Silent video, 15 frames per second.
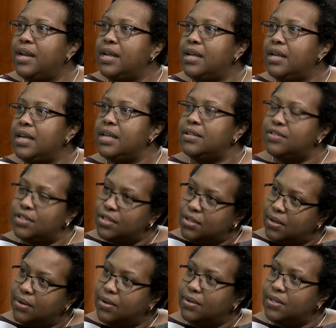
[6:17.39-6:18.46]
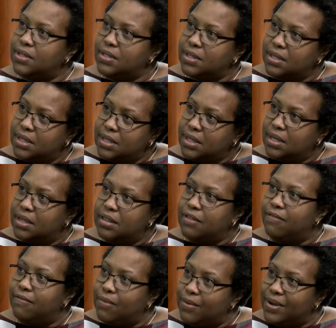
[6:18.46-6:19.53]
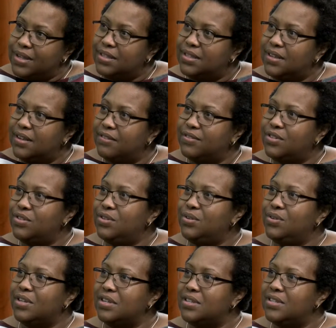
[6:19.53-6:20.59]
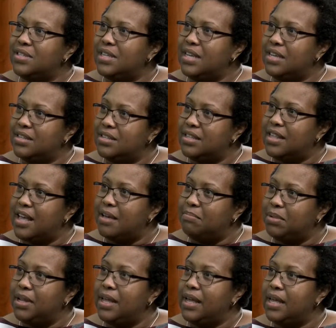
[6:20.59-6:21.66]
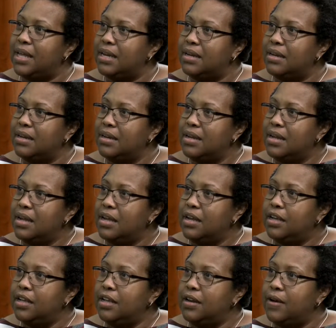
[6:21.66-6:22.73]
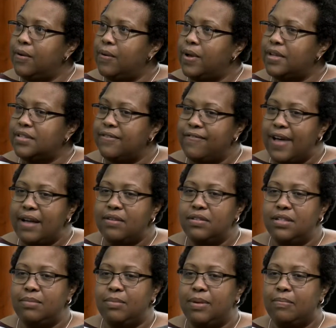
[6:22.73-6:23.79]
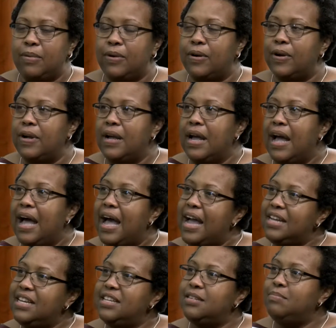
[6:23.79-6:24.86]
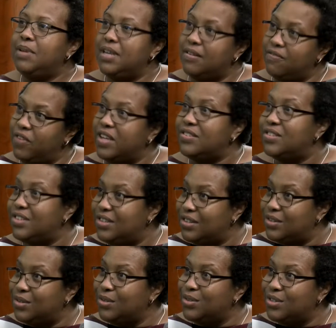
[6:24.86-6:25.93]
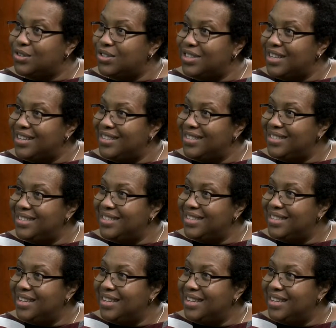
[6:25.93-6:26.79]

to insert the voice of students into that plan. As a faculty member, I need to be invested in your success.